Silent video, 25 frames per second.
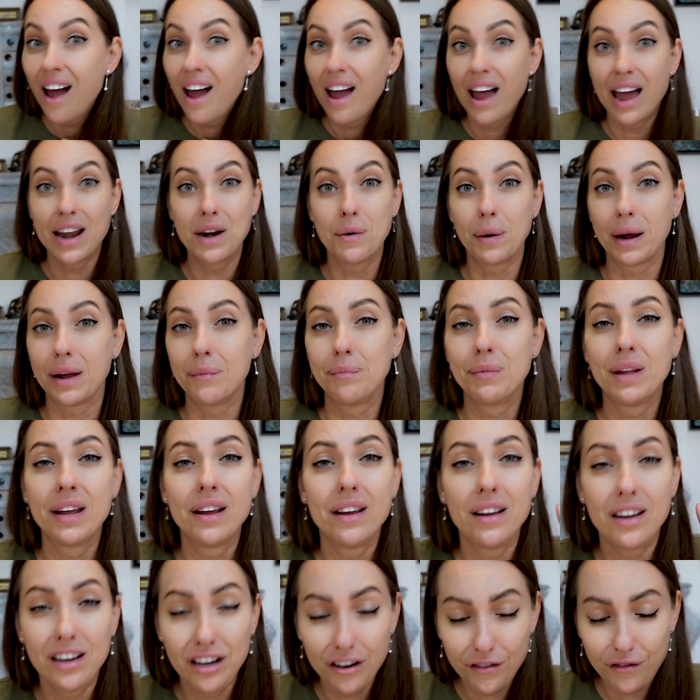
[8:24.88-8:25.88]
Anyway,
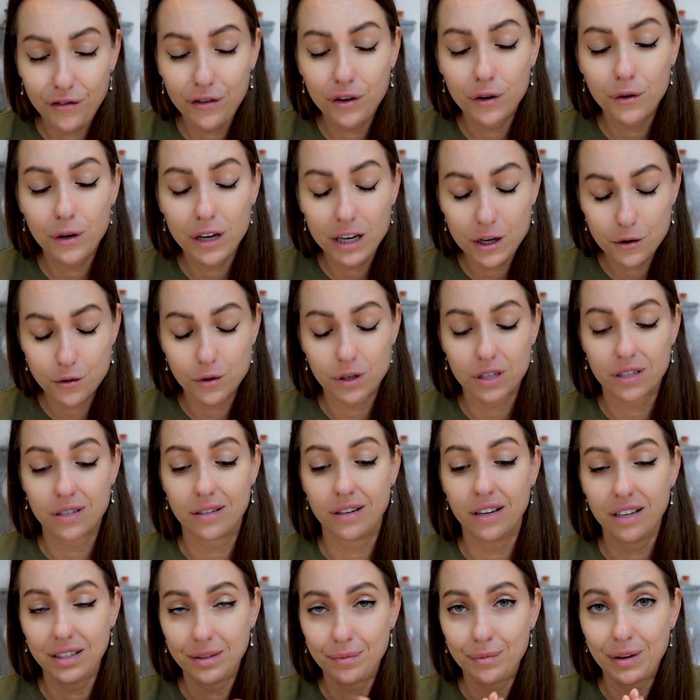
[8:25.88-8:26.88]
if you're
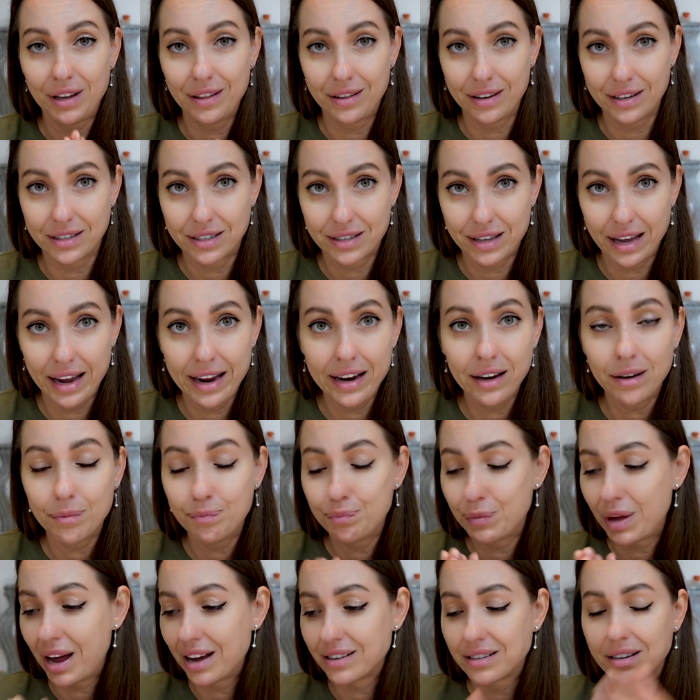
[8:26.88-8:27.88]
interested in this thing
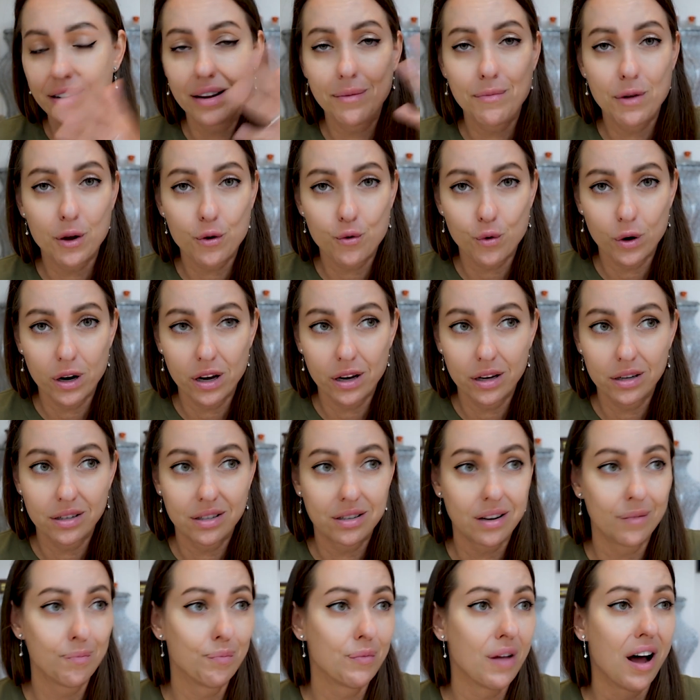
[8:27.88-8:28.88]
as an immigrant
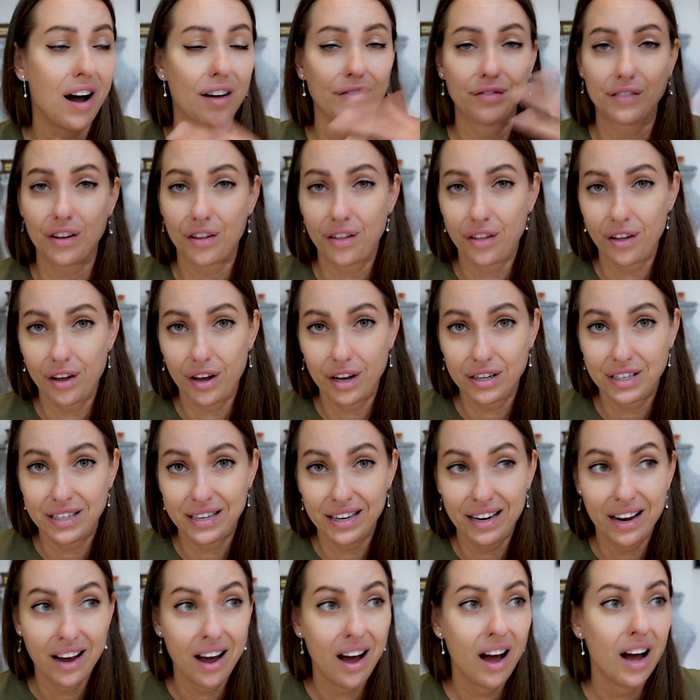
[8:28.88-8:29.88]
after
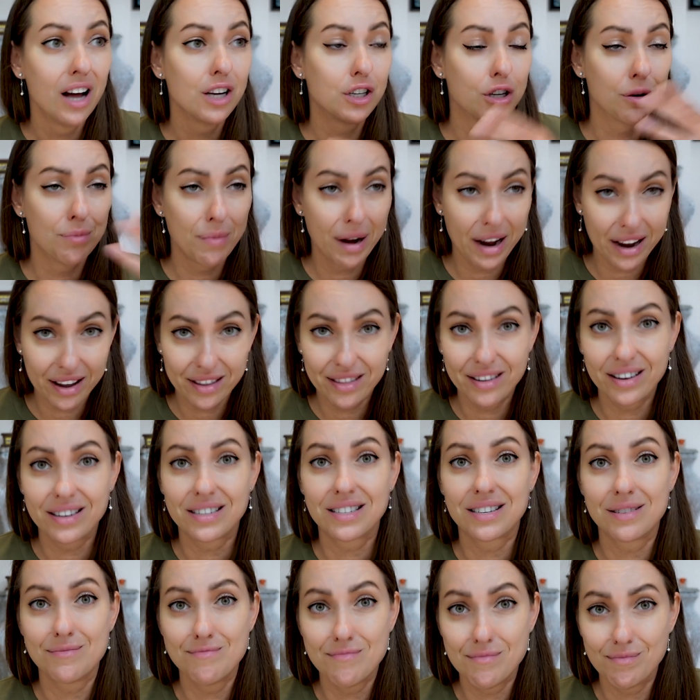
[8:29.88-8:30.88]
30 to make
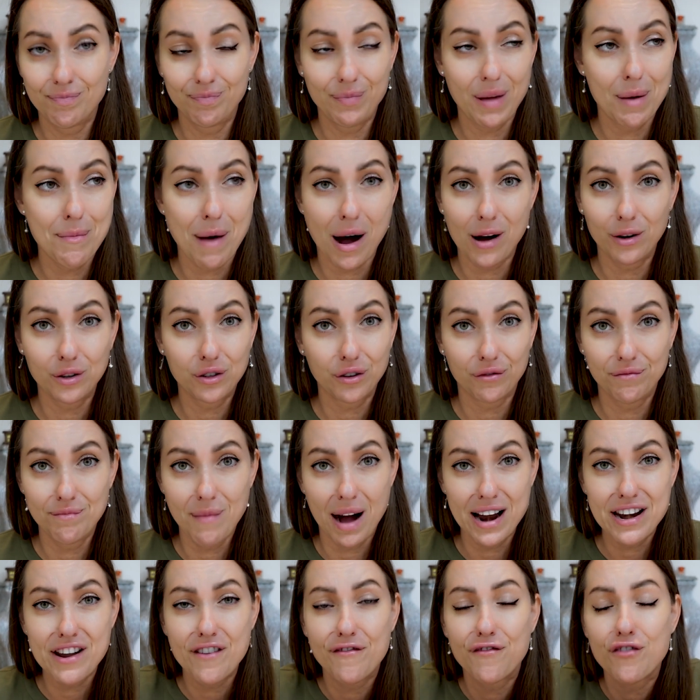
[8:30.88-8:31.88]
this amount of
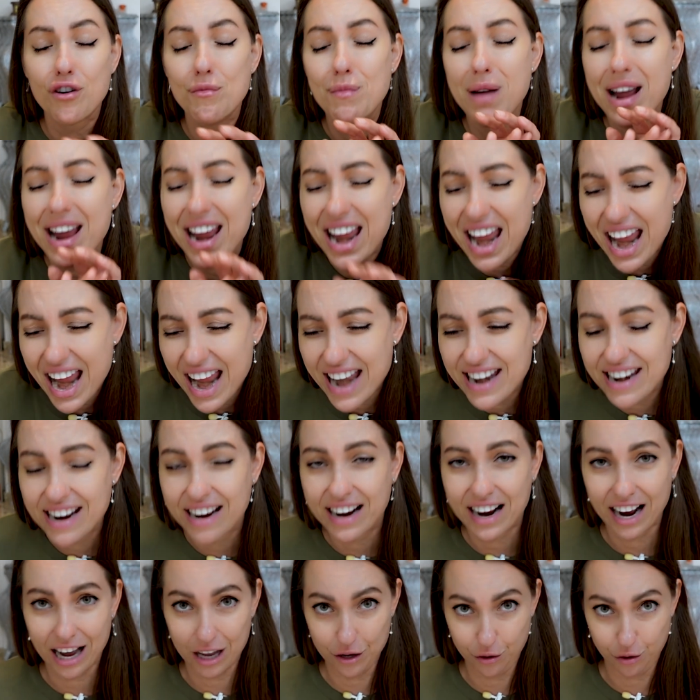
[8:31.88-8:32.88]
money from any
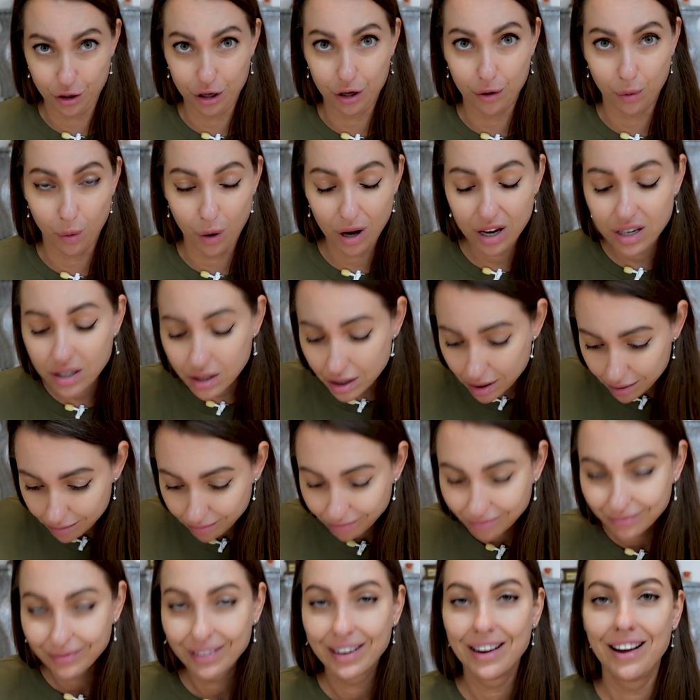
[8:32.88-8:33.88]
country you want,
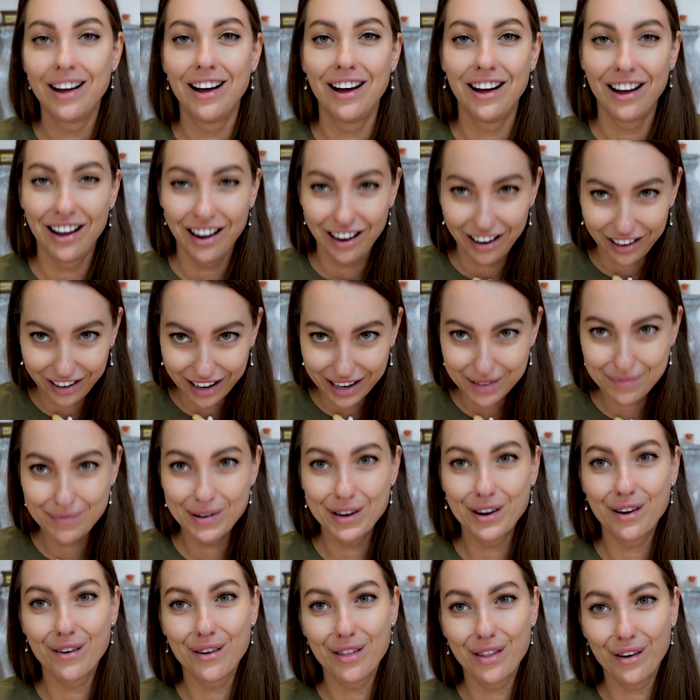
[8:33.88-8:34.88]
let me
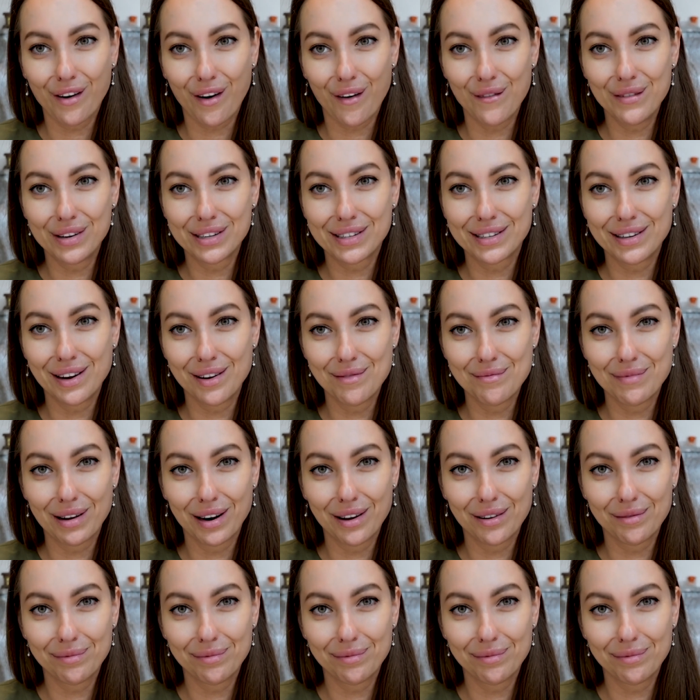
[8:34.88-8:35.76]
know in the comments down below,